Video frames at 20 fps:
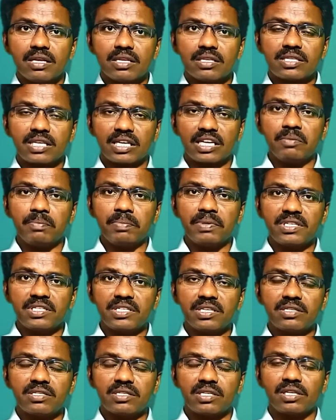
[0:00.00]
second
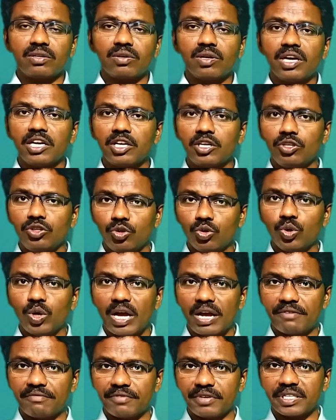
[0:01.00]
person singular you
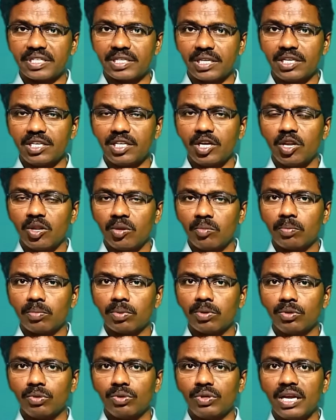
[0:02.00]
have written,
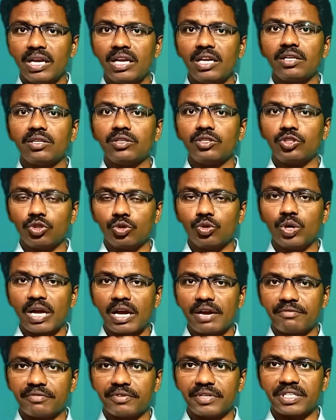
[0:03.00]
plural you
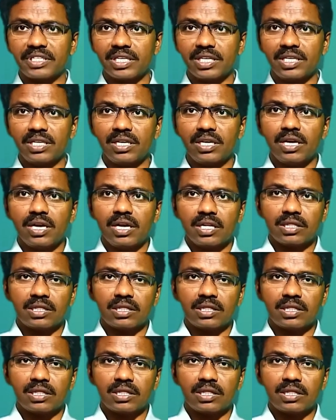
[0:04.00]
have written,